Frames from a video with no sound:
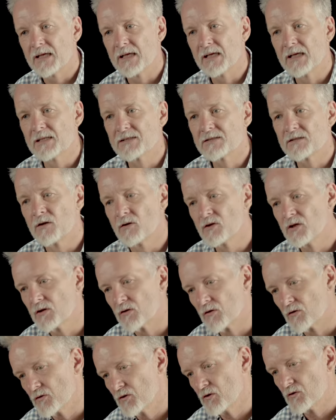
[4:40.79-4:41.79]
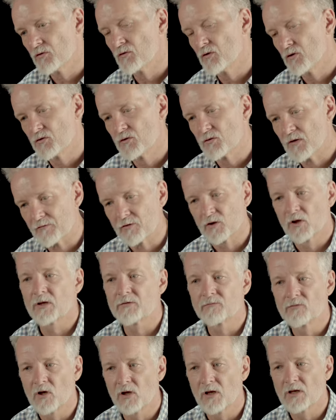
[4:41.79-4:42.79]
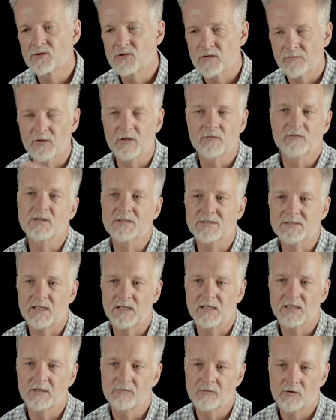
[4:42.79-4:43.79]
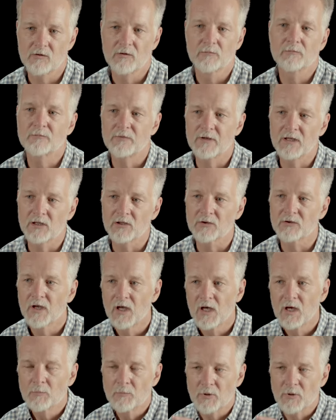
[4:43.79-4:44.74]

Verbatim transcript: is, you do have a lot of knowledge, you have a lot of understanding of your own field,